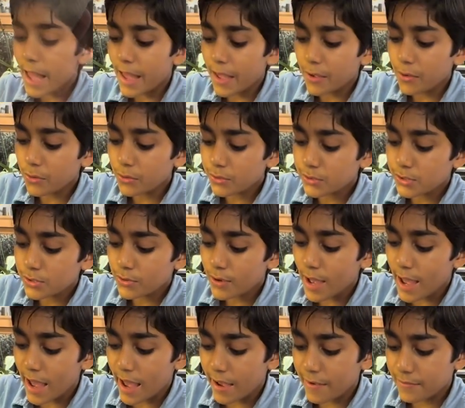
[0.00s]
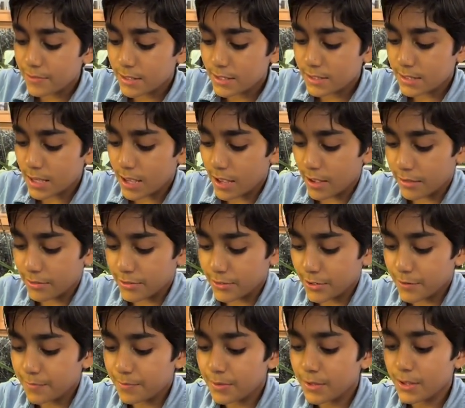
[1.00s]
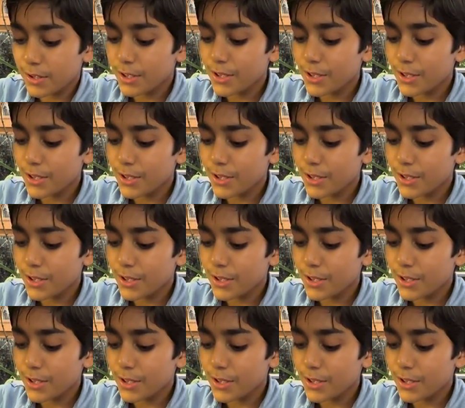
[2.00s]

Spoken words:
I also have these other